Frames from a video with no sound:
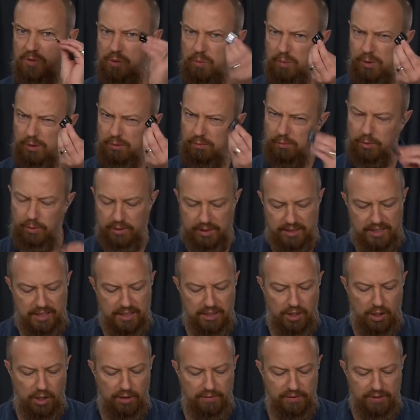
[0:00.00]
So we'll, we'll
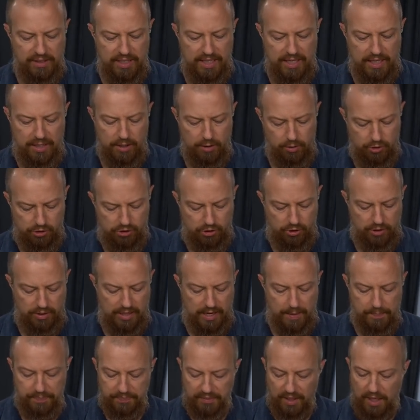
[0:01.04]
kick that off at the end there, show you
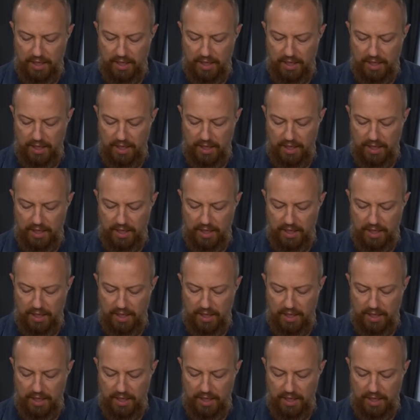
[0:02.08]
that.